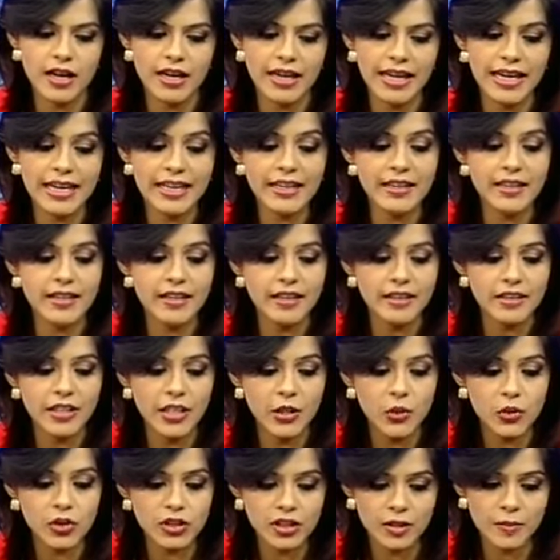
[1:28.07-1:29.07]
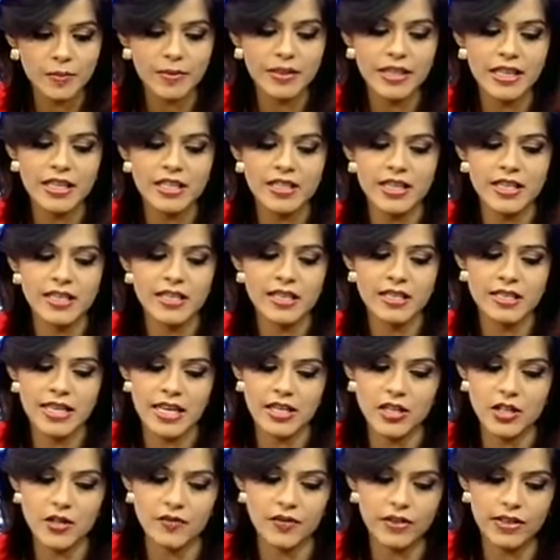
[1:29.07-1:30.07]
In the Uttar Pradesh, there's a
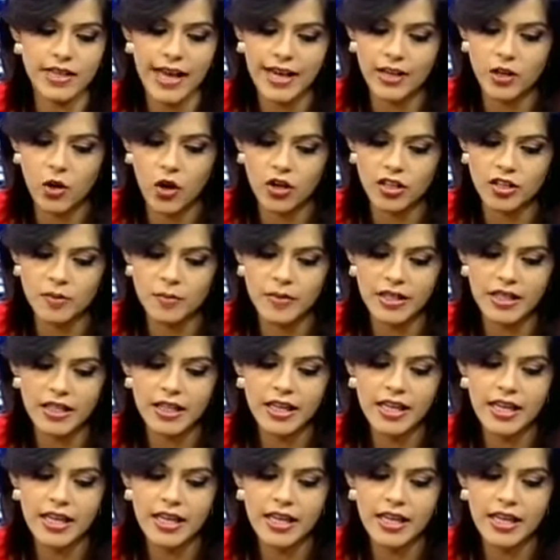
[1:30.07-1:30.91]
sense of a dichotomy.